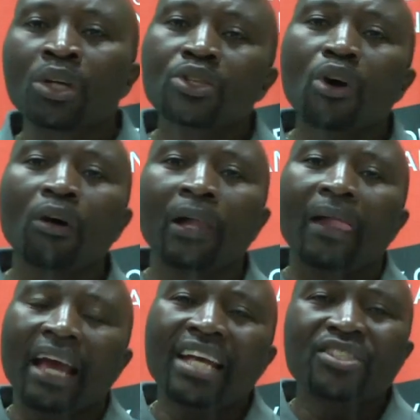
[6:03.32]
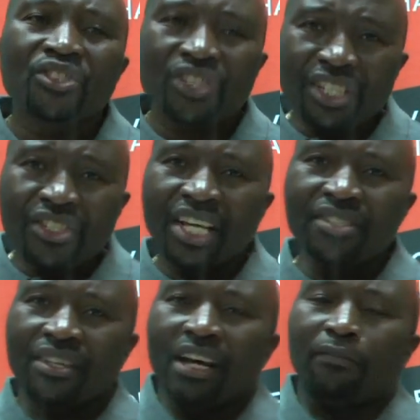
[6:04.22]
So, as
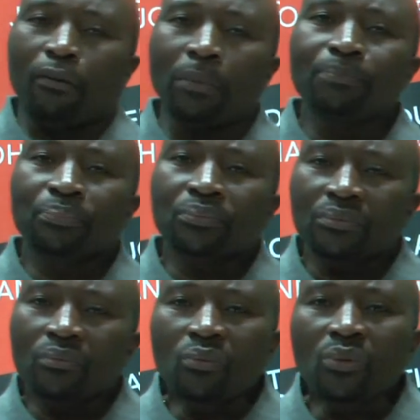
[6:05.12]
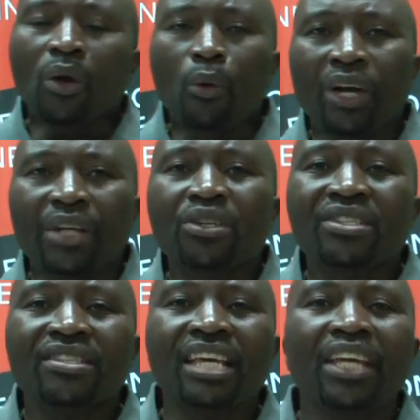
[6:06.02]
teachers, therefore, we are not
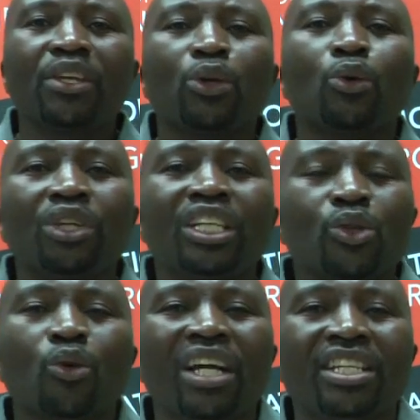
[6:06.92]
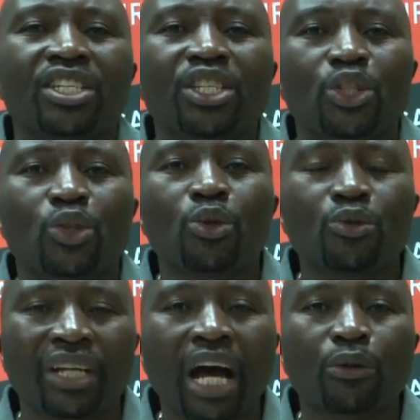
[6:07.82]
saying you need to go and teach
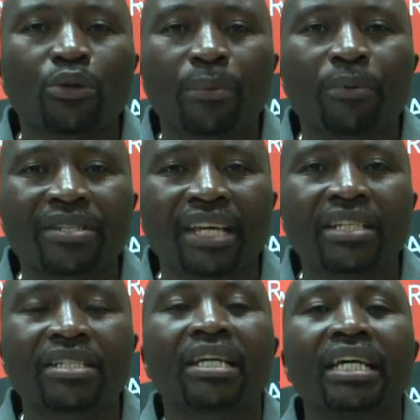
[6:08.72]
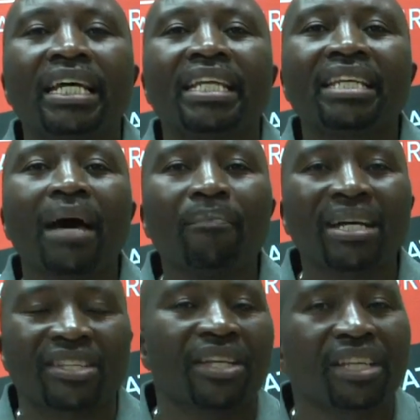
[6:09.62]
children how to represent
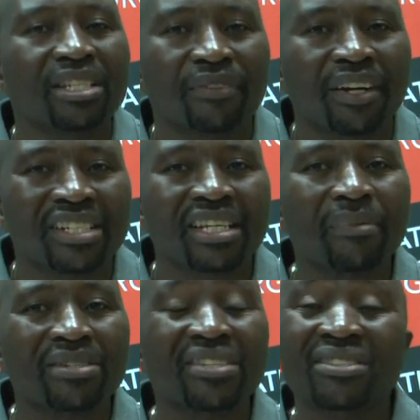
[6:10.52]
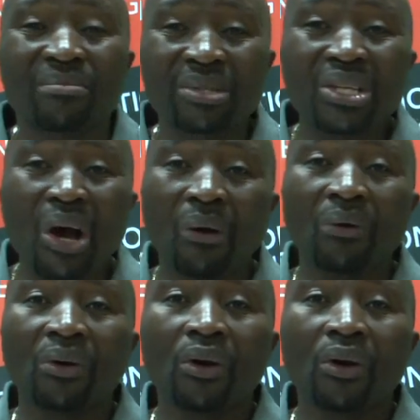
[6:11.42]
numbers in these various number systems. No.